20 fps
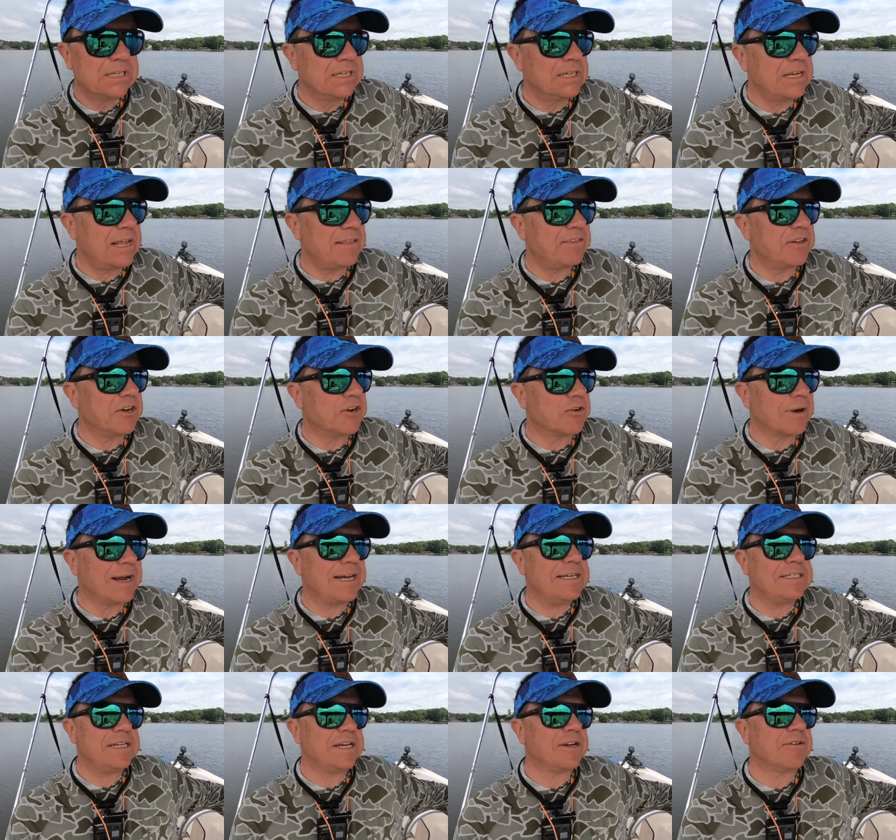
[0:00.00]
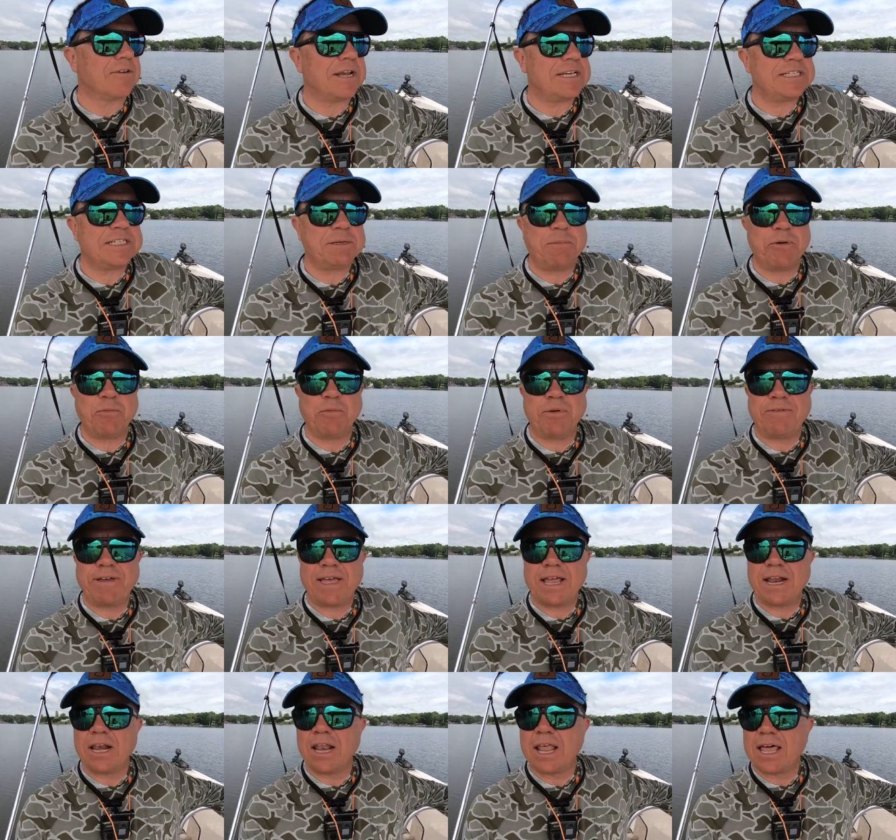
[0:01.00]
Nothing crazy, but we've
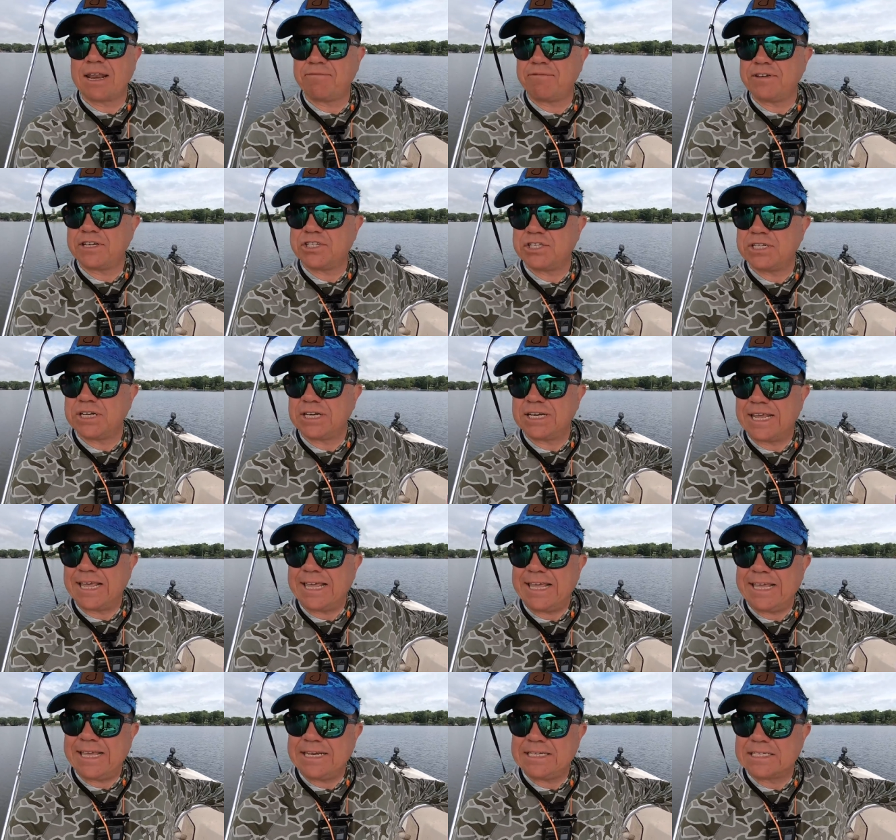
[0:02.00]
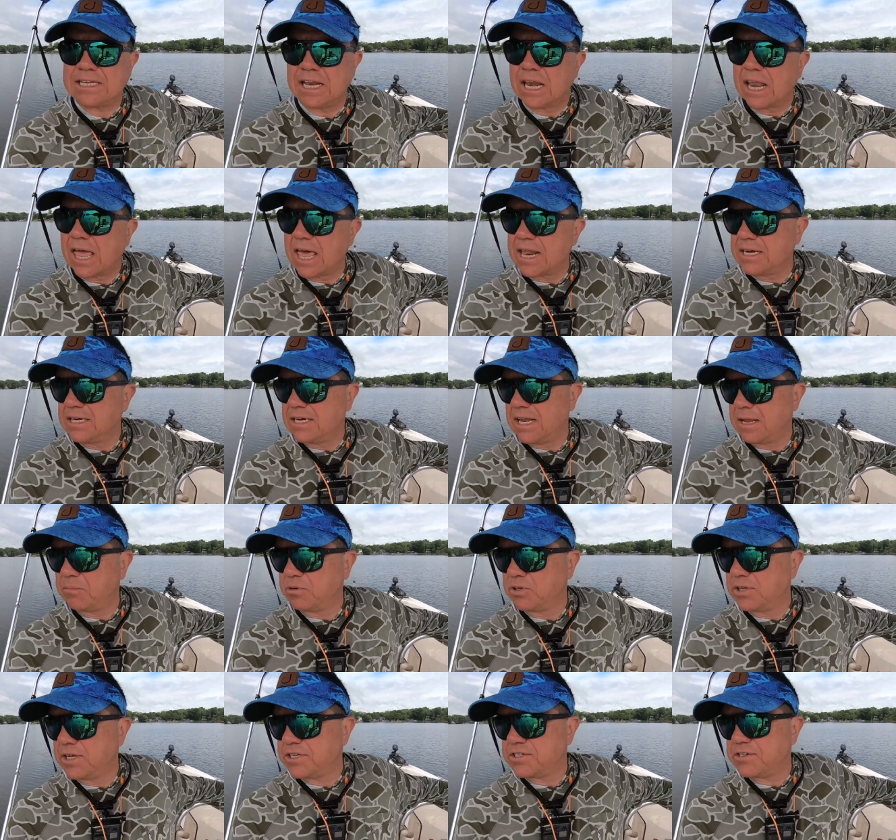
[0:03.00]
had a lot of fish in the teens, a lot of
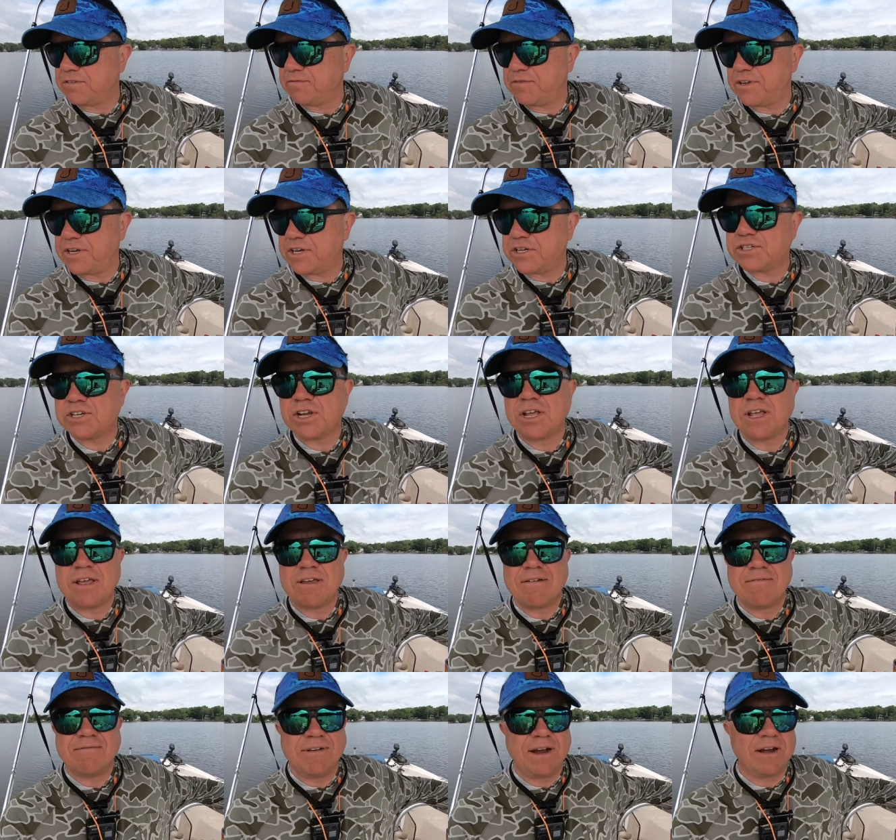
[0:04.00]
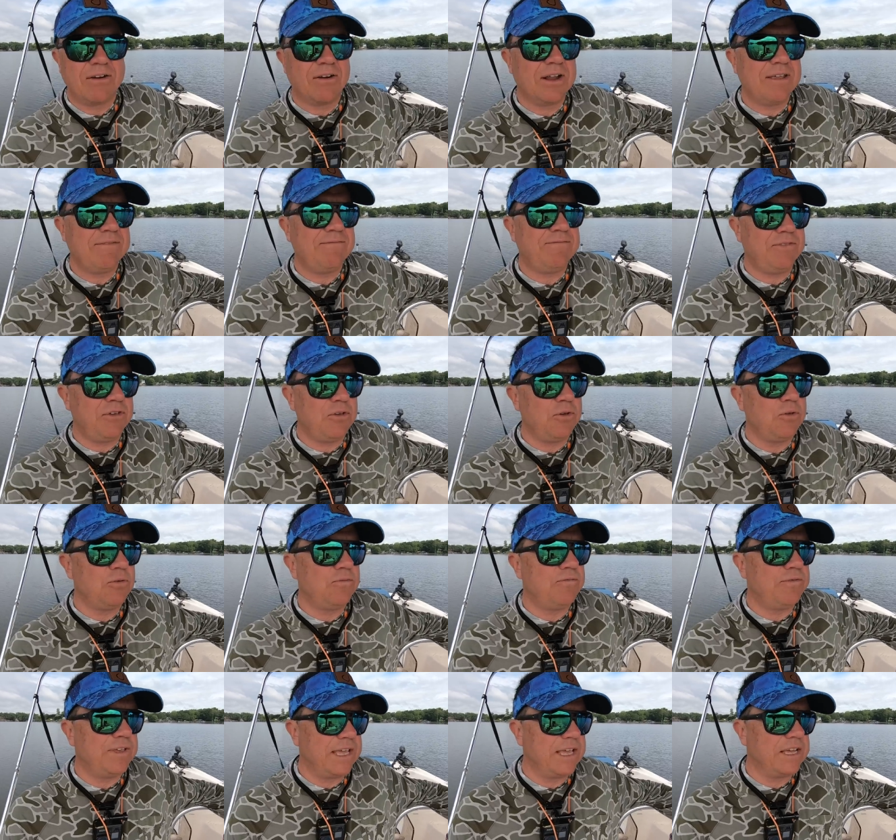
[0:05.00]
double digit fish, very
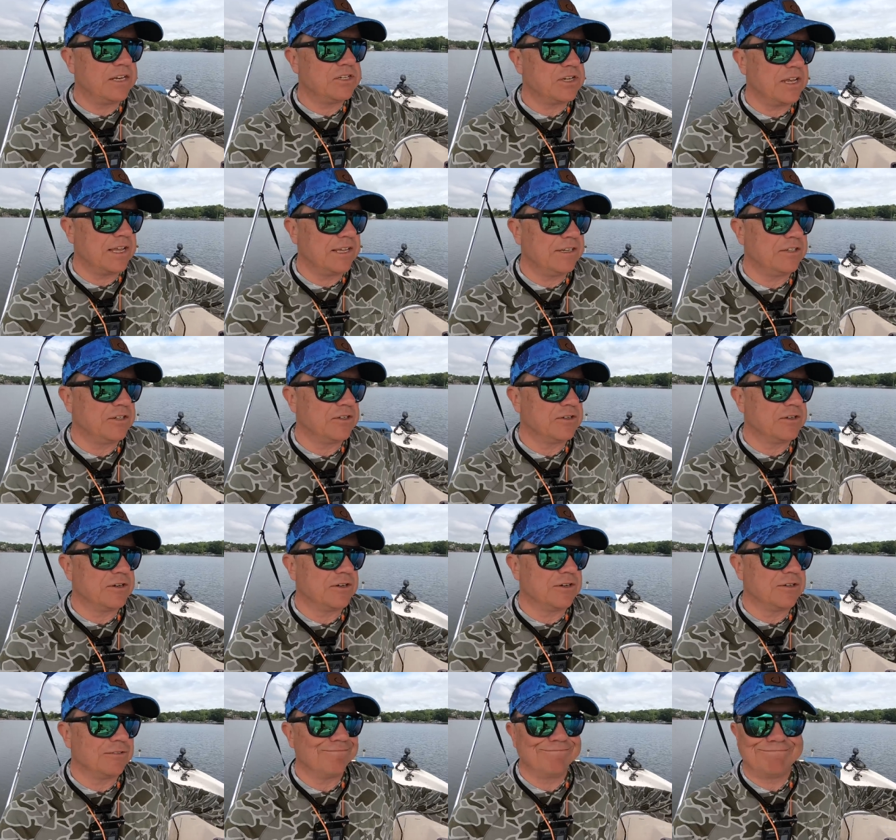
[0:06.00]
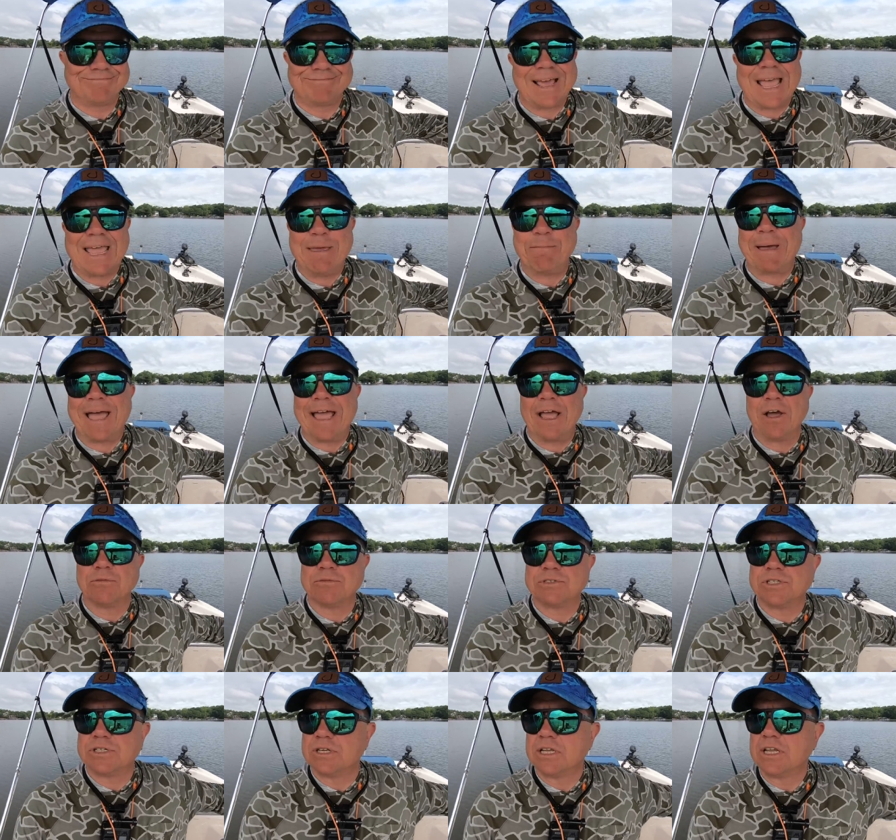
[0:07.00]
few fish under 8
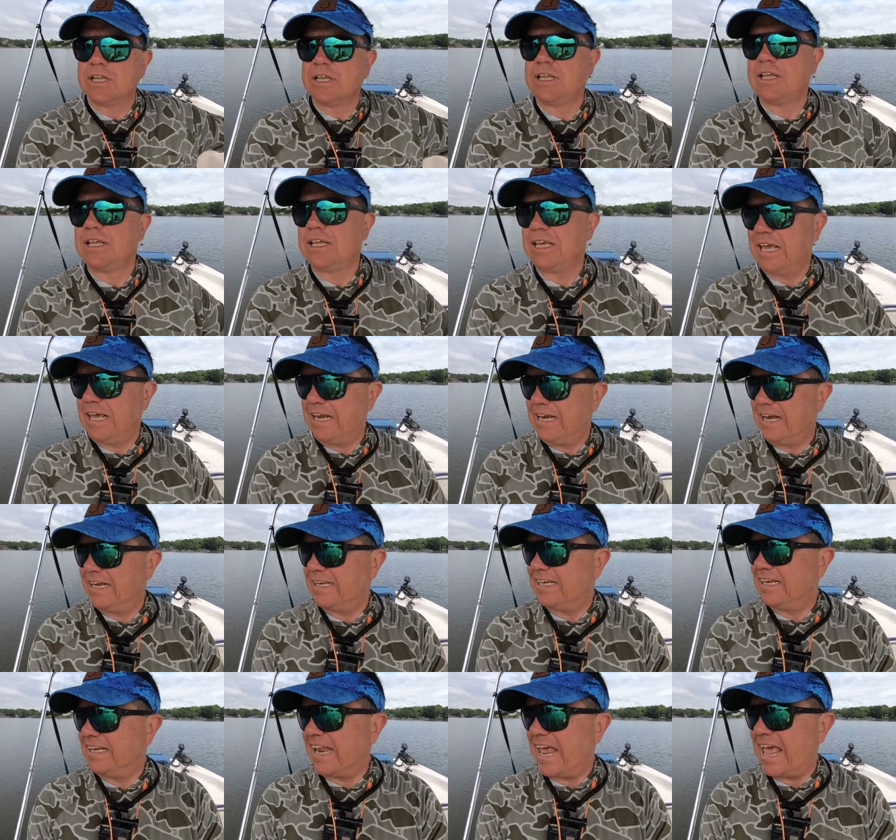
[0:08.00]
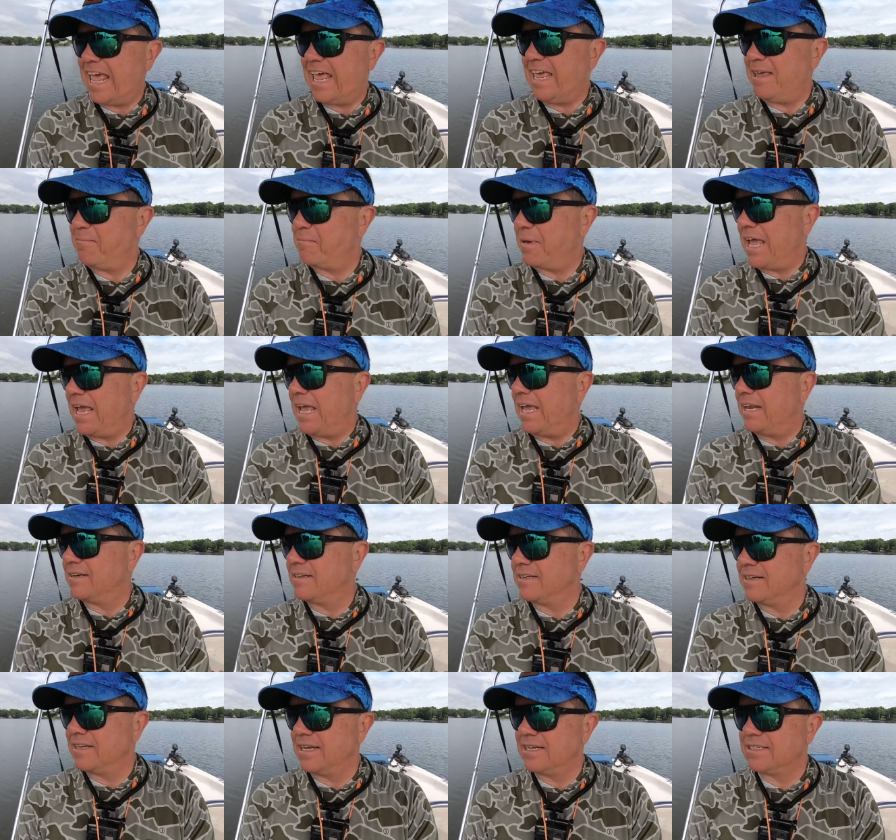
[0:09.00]
pounds. And then today,
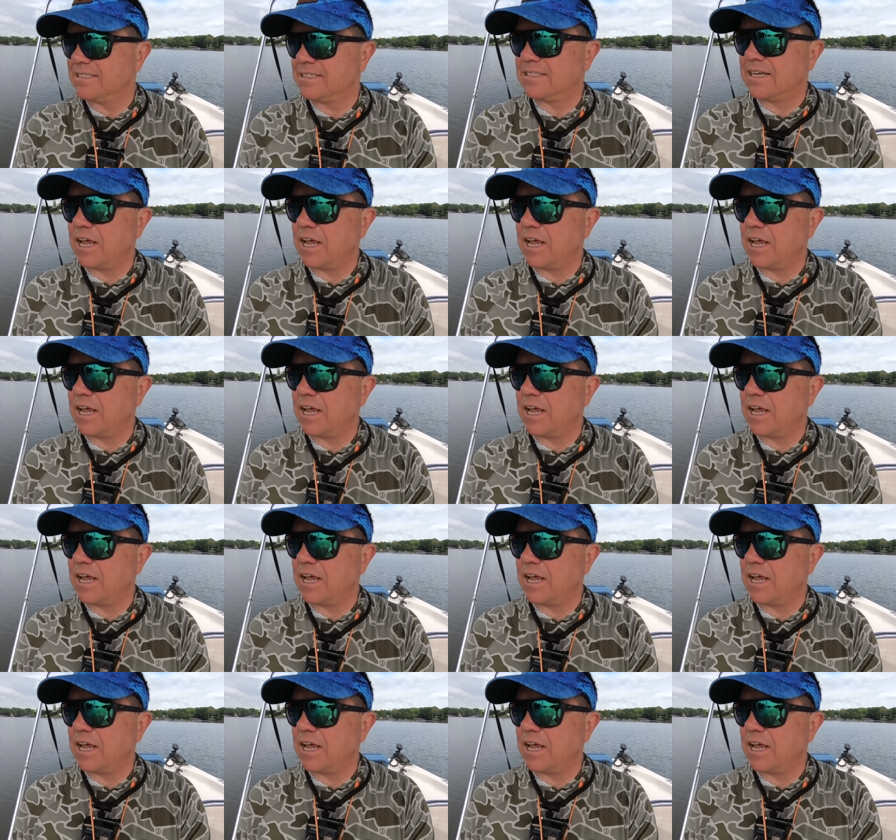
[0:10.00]
man, it's